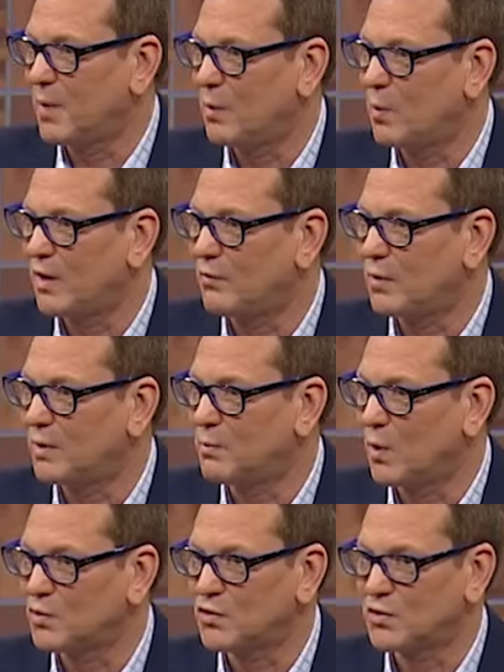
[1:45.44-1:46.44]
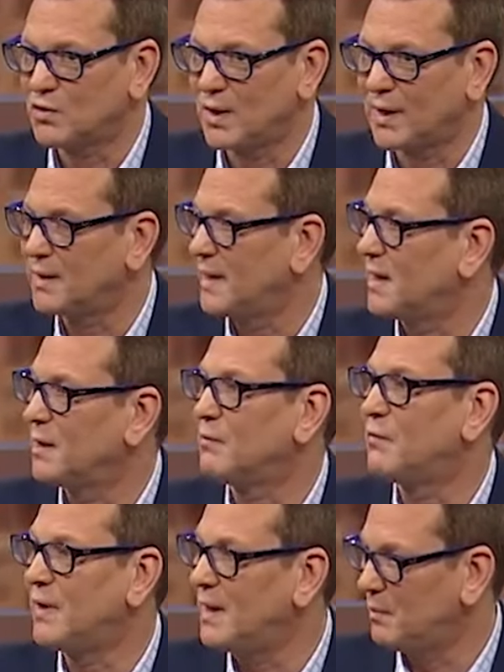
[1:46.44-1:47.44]
my wife would most likely end up
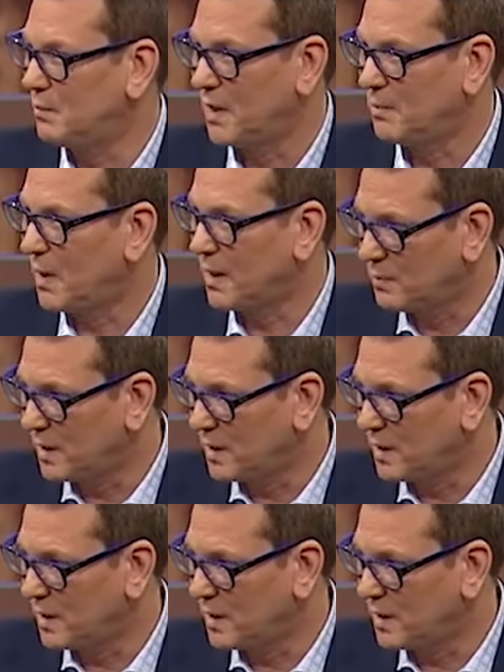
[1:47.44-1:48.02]
feeding me my